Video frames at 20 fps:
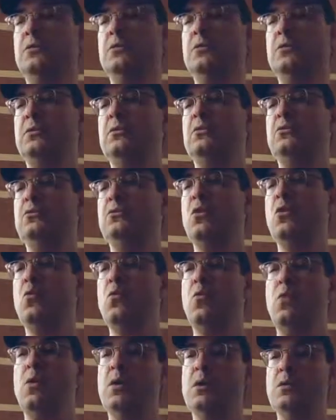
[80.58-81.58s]
you
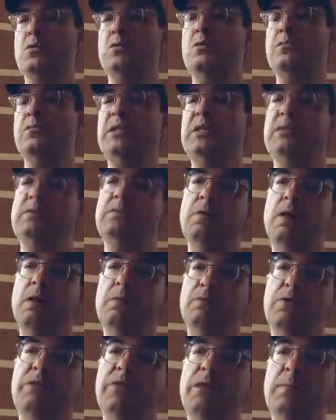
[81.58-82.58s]
don't want to be
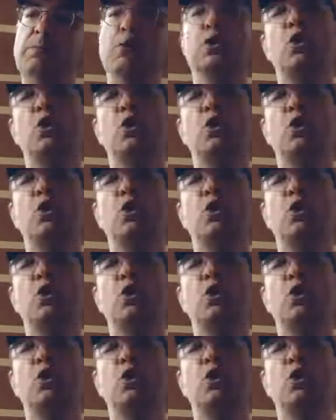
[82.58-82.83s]
involved with them